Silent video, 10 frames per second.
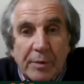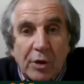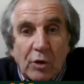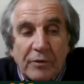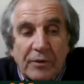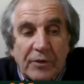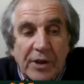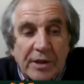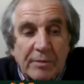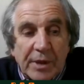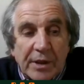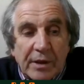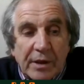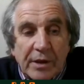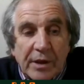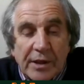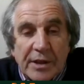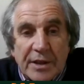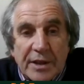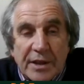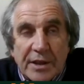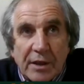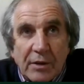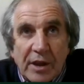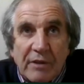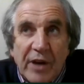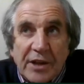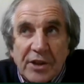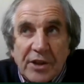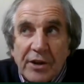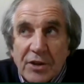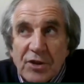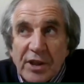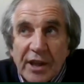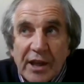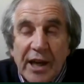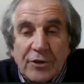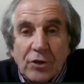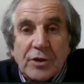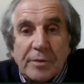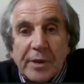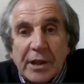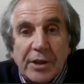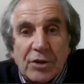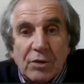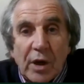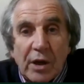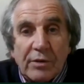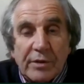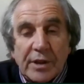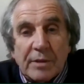the blow for freedom in 1916, the event in our history that led ultimately to our